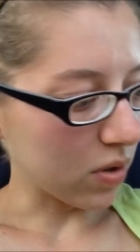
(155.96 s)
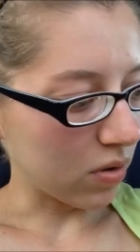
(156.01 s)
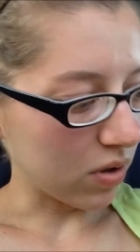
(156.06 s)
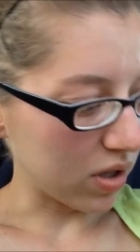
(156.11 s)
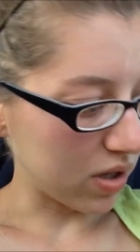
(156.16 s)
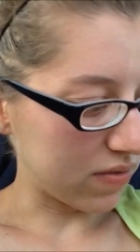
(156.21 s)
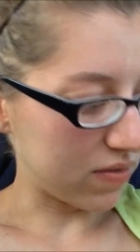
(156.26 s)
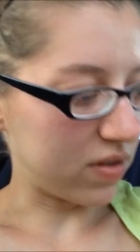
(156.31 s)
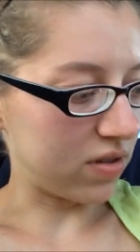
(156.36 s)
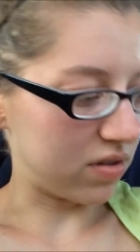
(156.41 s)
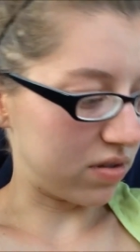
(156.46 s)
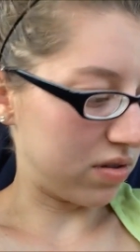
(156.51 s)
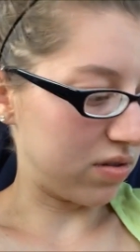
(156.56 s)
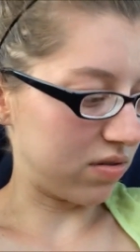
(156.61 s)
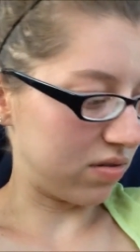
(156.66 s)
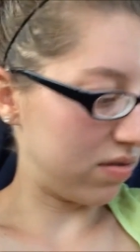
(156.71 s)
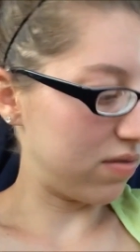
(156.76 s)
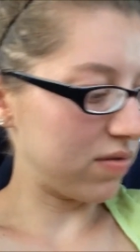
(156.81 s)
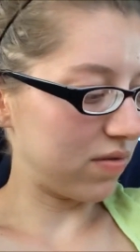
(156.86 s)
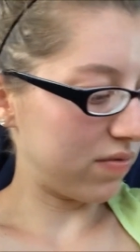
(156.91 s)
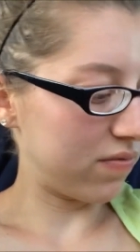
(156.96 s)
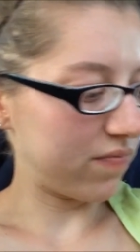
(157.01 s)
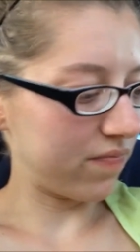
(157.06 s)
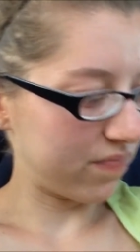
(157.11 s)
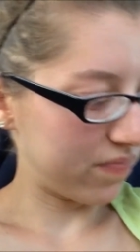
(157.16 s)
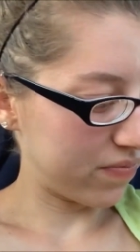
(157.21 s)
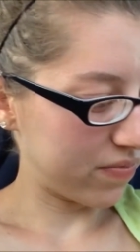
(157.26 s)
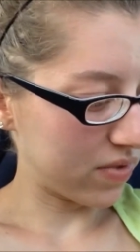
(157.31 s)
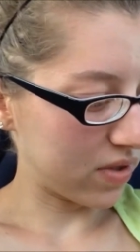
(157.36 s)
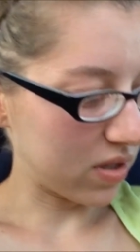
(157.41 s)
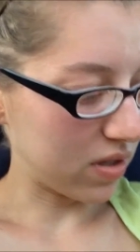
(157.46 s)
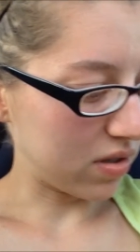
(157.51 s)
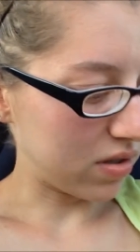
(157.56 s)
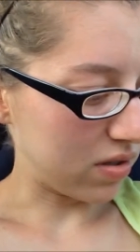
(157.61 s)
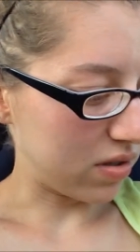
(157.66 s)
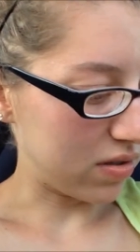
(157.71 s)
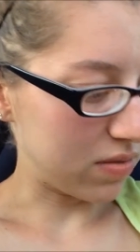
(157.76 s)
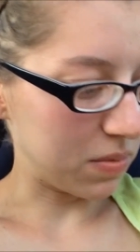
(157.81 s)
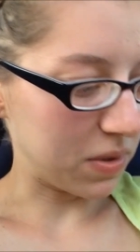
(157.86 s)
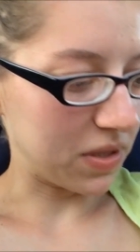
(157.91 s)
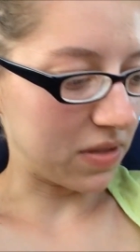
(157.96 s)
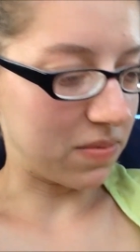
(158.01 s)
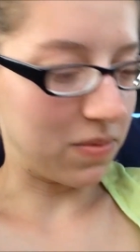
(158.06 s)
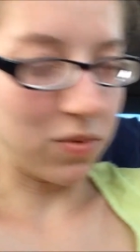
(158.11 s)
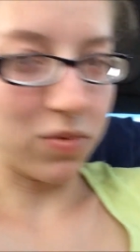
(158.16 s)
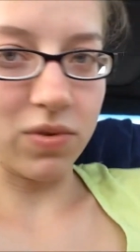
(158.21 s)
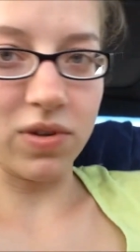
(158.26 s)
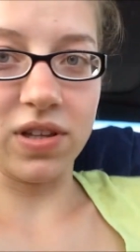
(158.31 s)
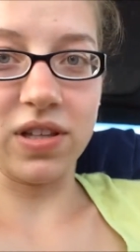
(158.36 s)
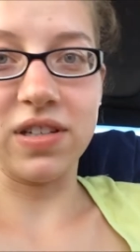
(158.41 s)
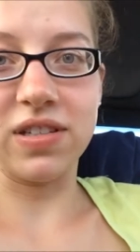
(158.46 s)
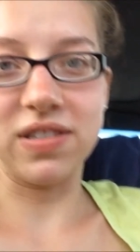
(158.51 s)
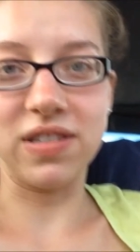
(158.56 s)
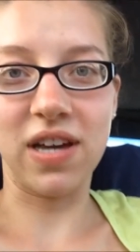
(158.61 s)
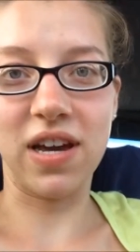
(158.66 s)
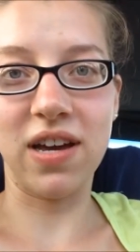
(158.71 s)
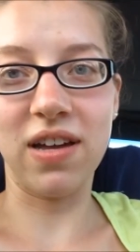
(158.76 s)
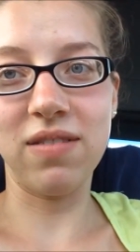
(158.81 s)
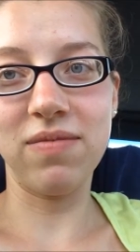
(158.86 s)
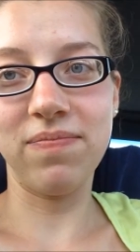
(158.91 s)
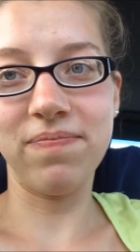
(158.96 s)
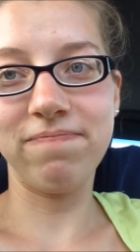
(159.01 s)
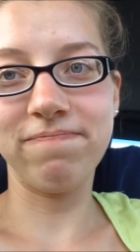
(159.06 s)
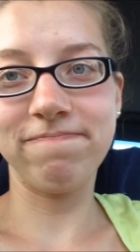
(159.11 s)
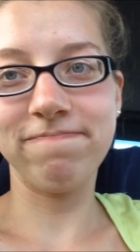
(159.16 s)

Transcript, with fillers: We're gonna have to turn. This makes me really sad.